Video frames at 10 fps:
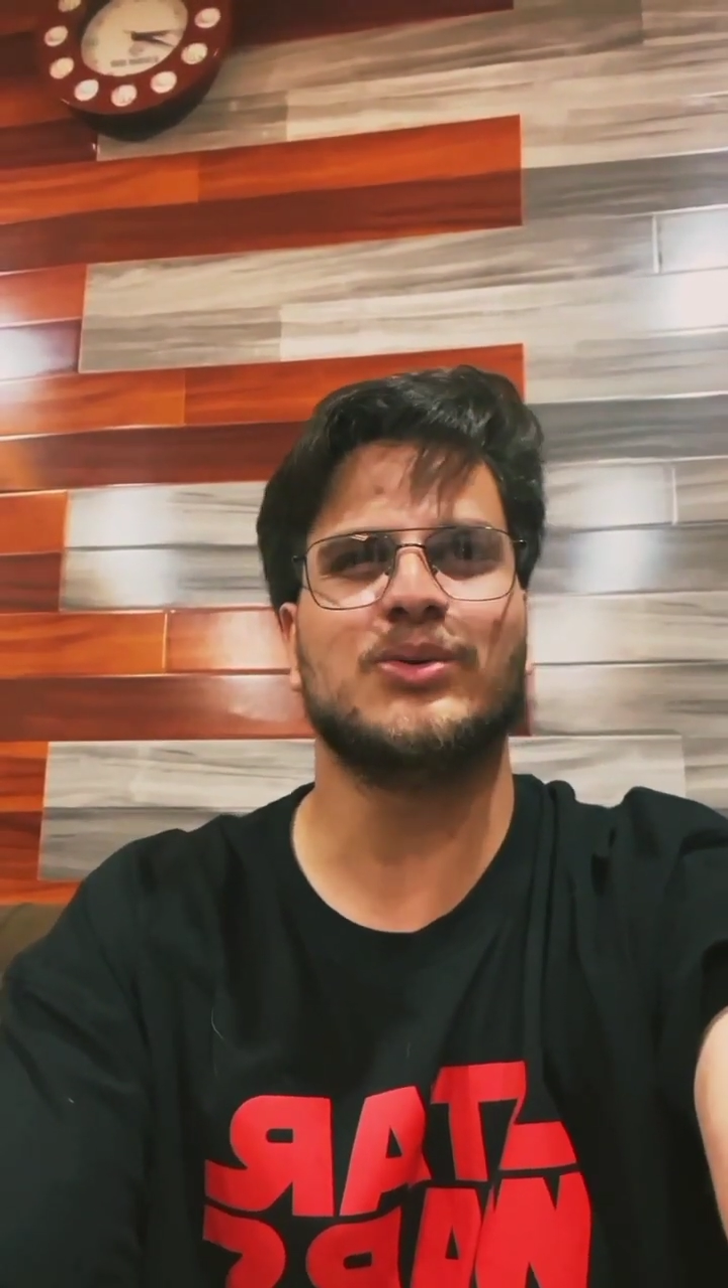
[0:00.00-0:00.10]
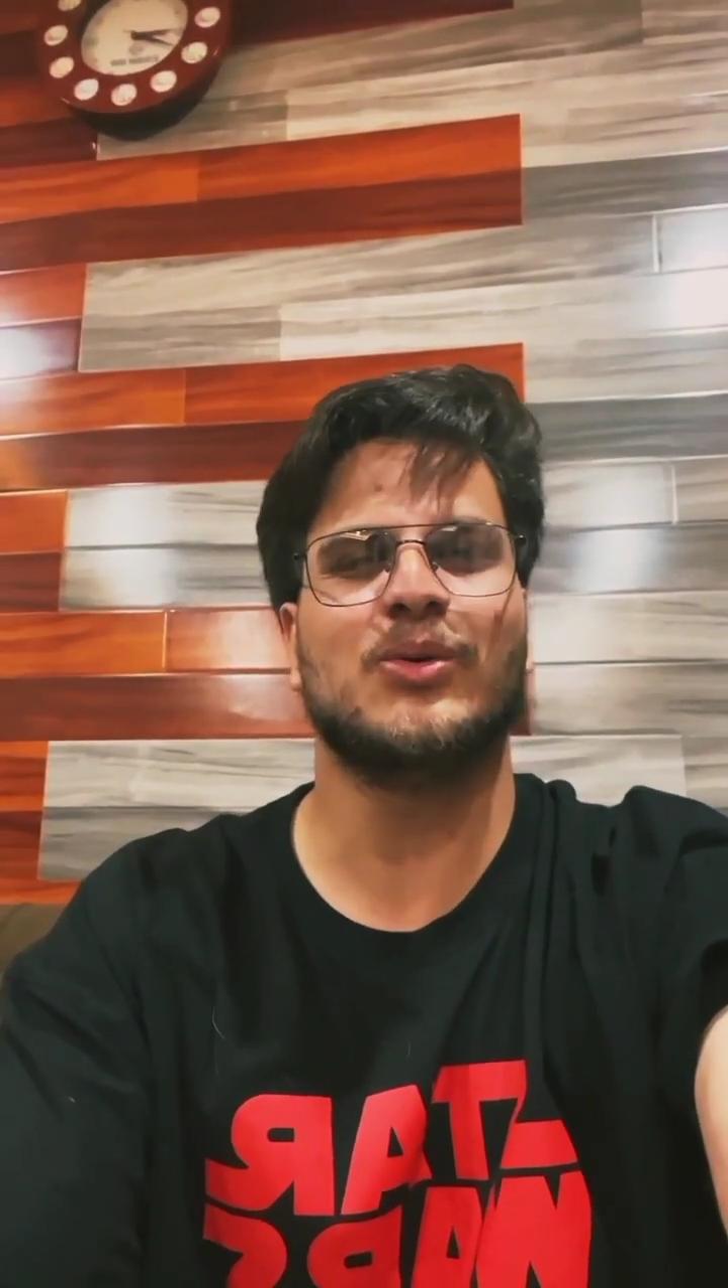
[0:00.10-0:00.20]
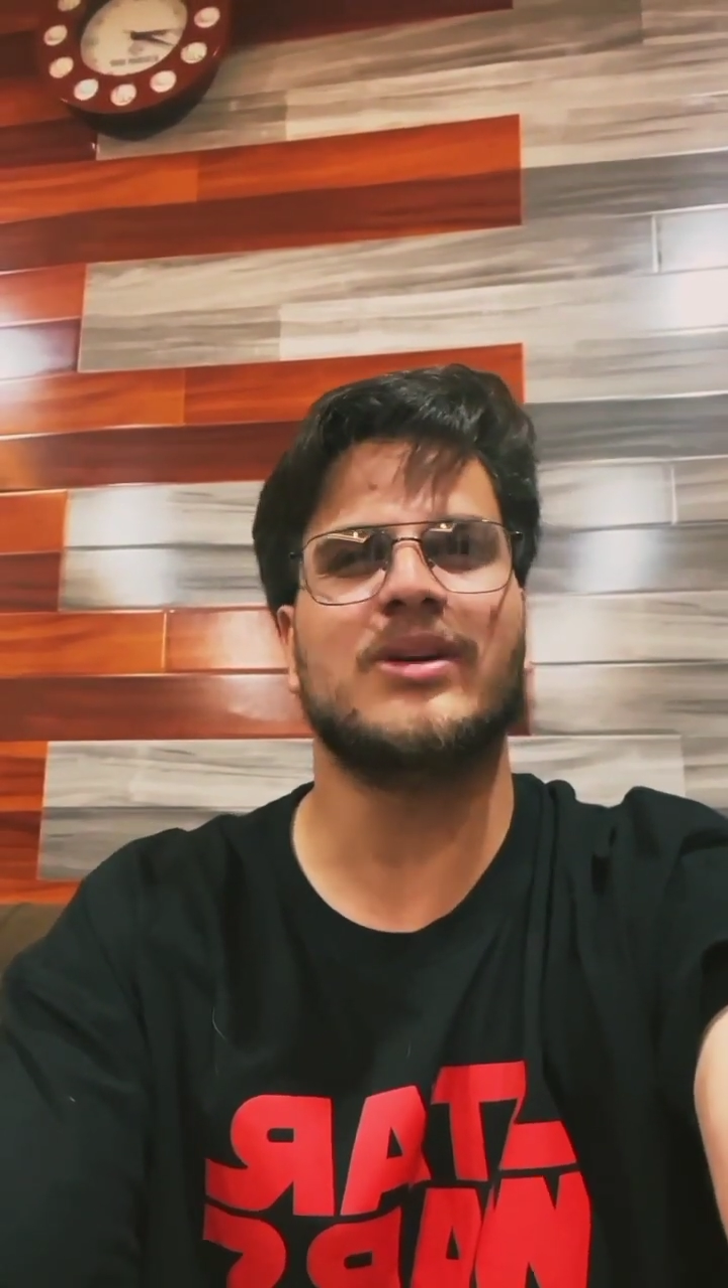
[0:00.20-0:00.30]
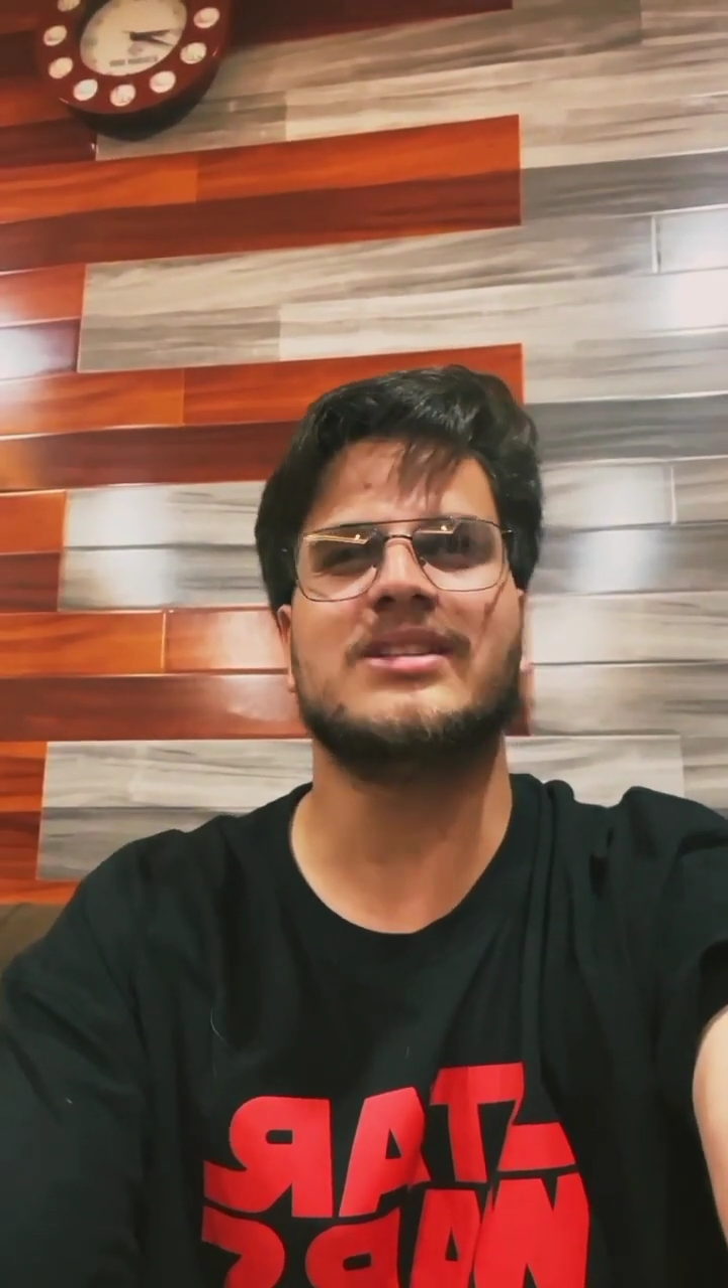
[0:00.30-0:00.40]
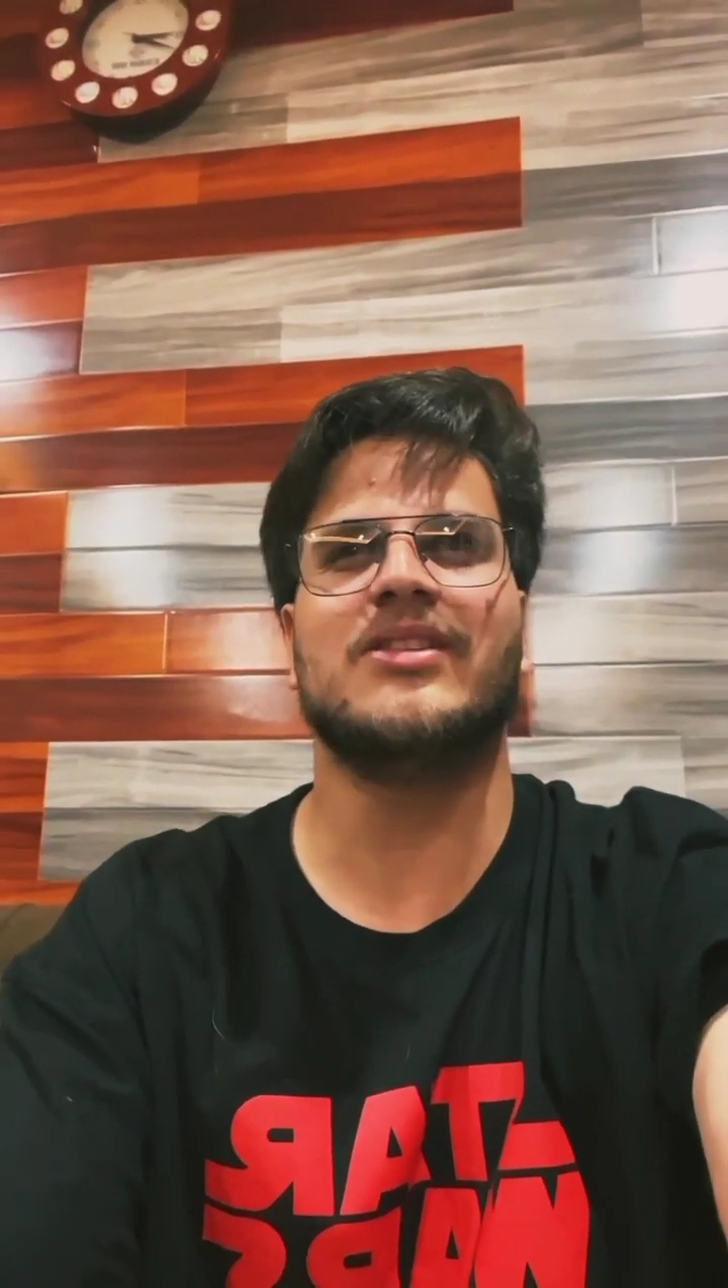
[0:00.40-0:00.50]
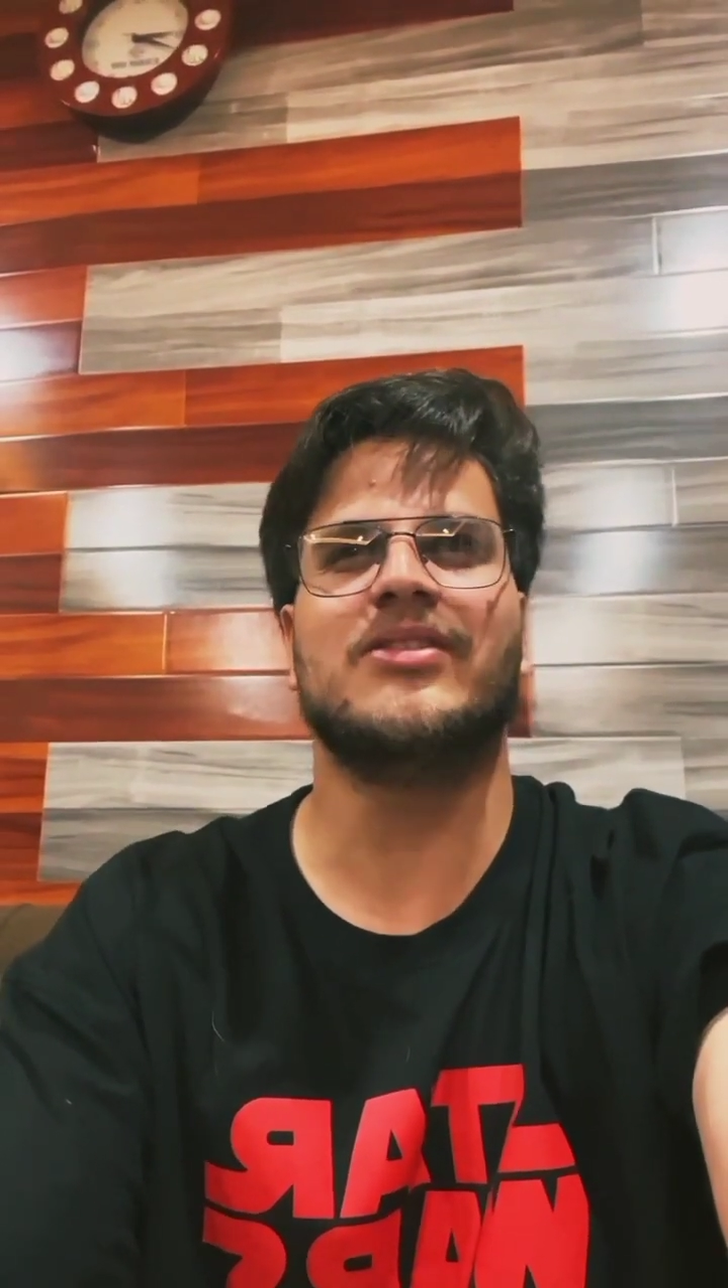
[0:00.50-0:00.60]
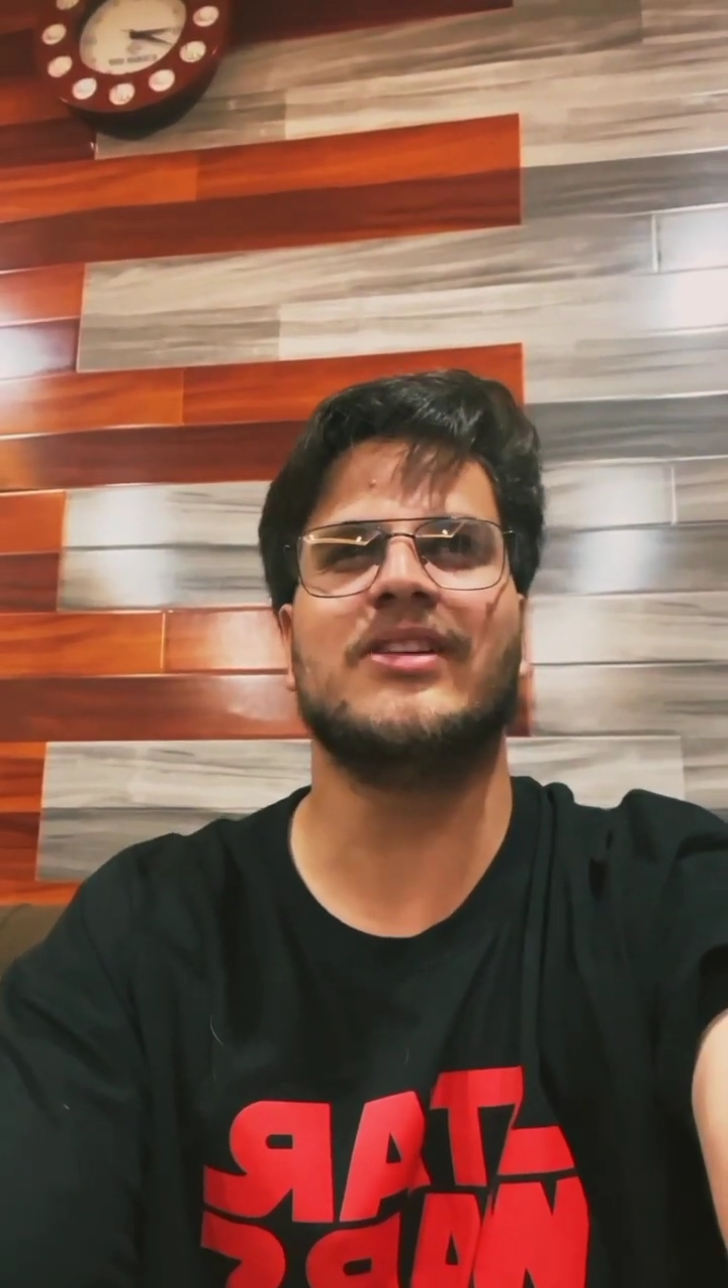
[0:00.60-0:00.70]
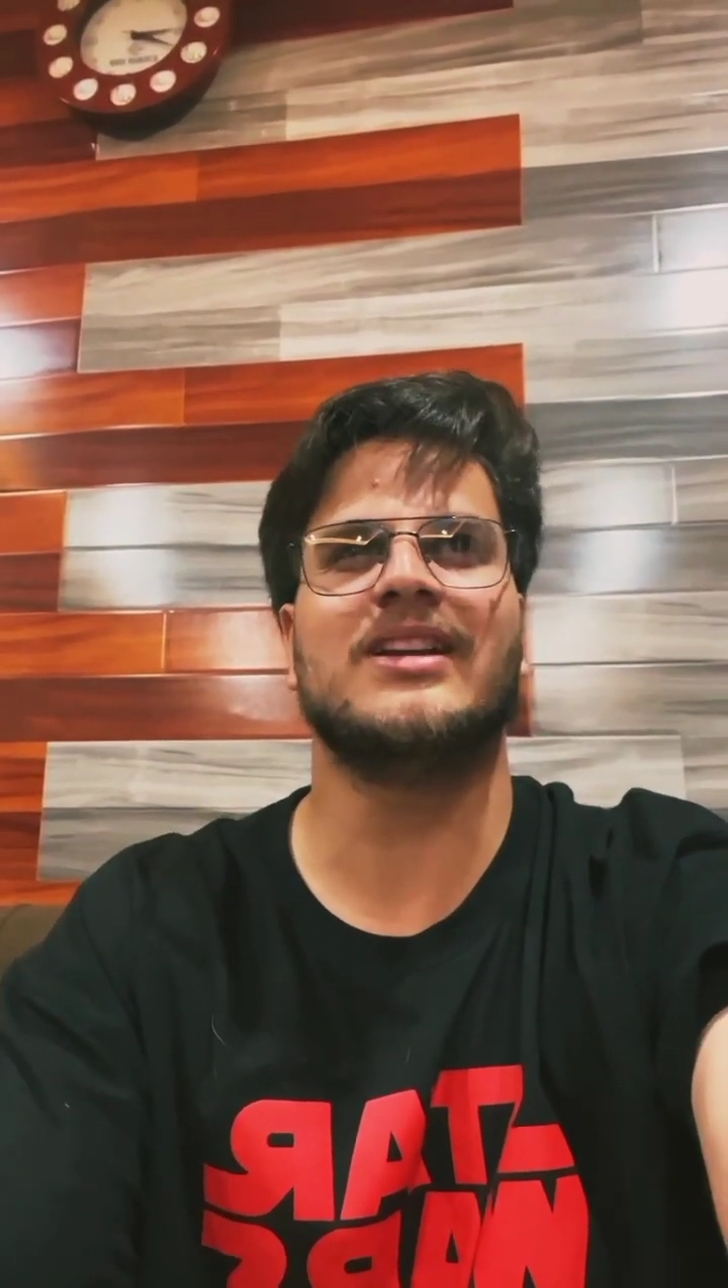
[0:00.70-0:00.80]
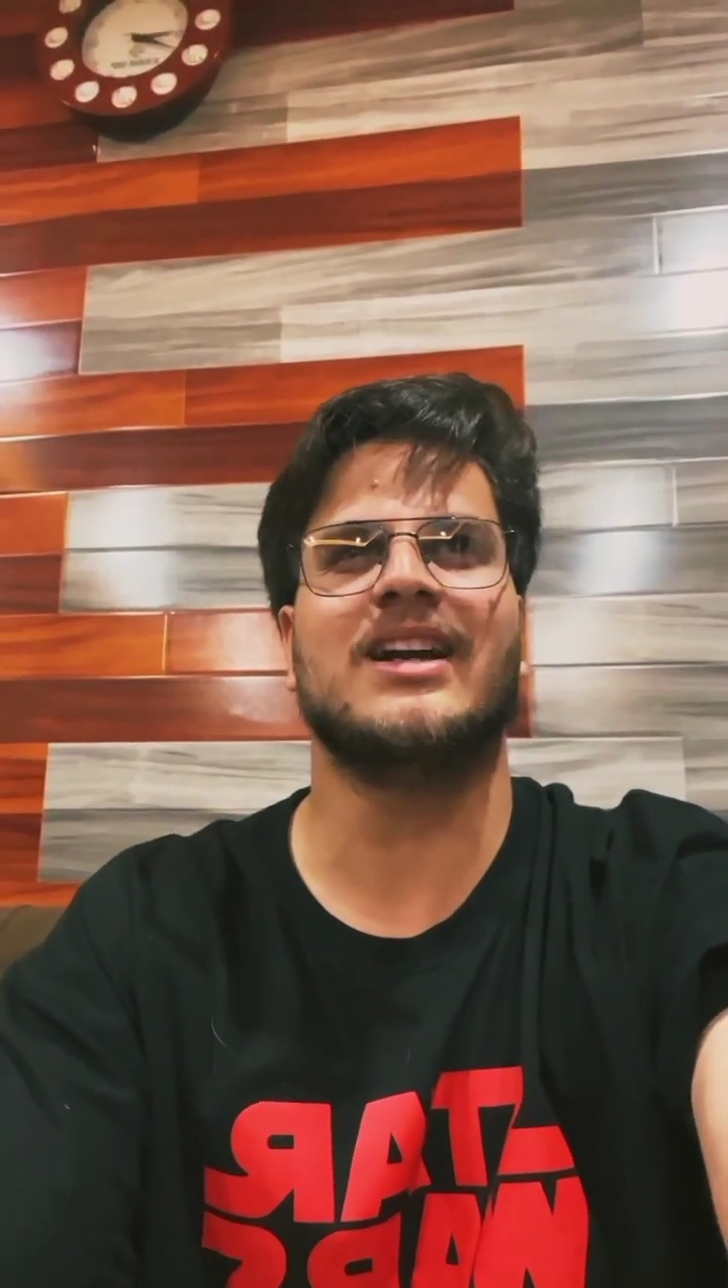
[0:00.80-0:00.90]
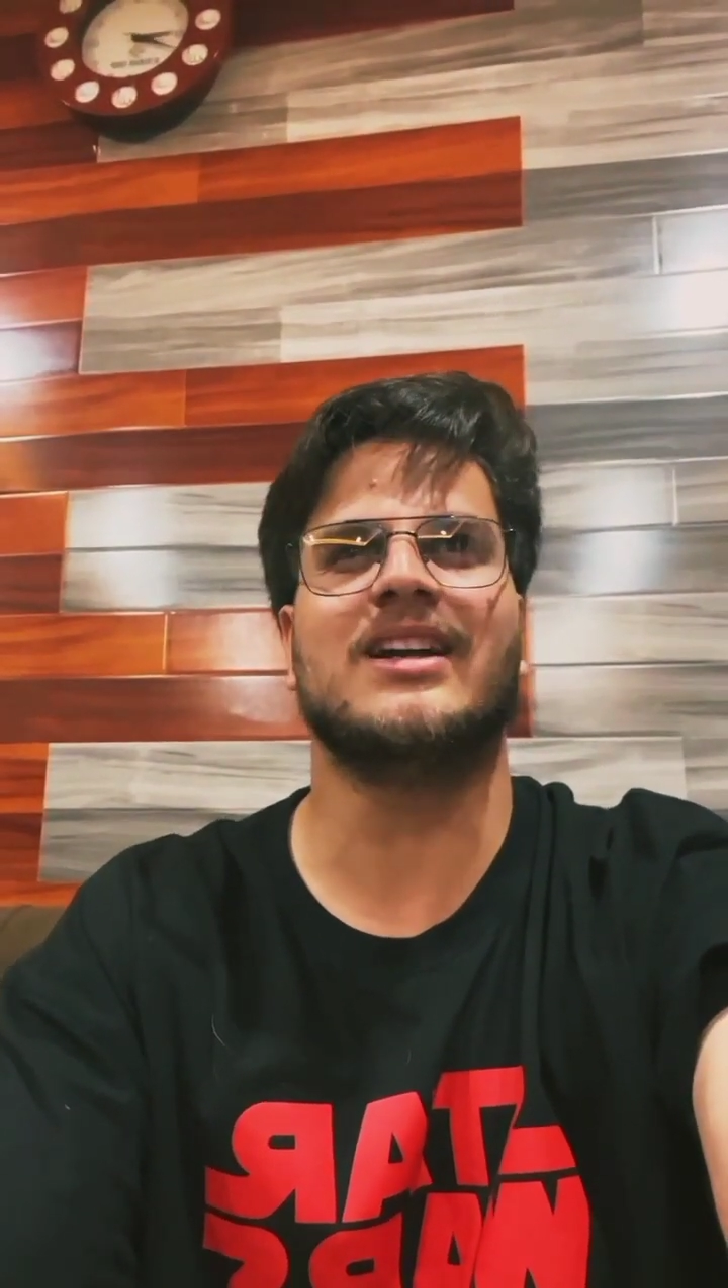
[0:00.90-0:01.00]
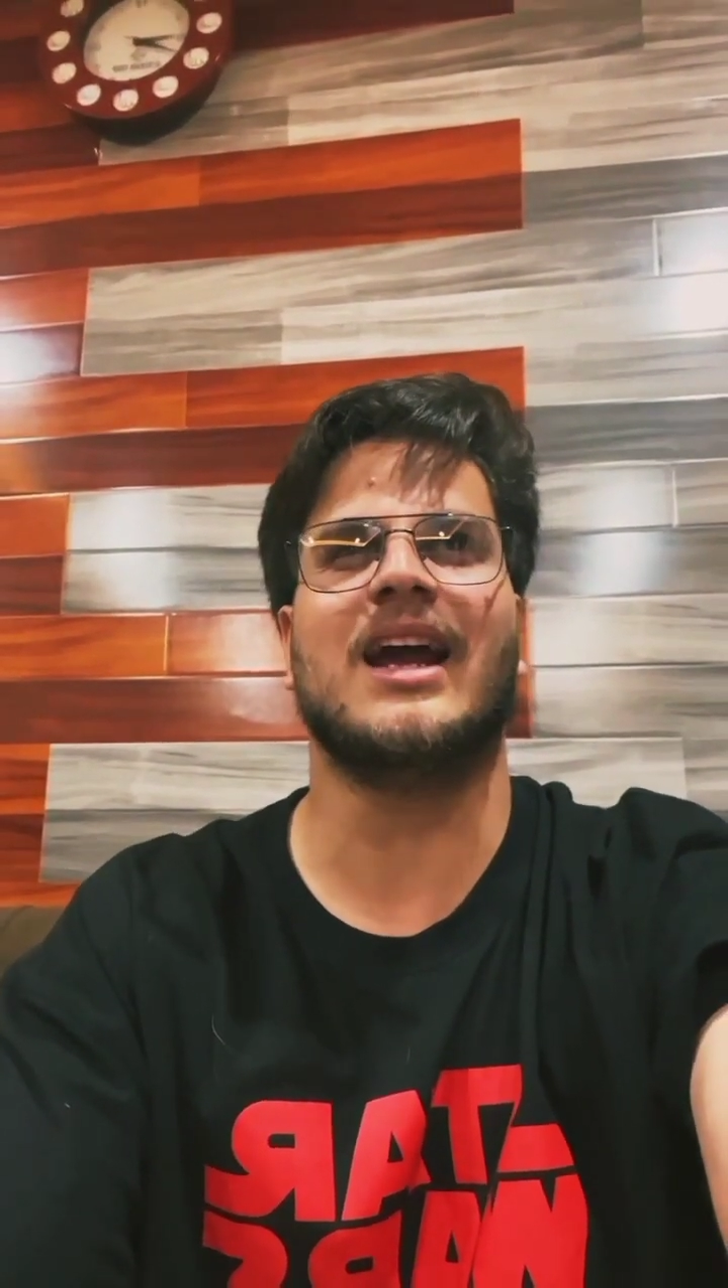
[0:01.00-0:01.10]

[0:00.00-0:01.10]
yourself feel that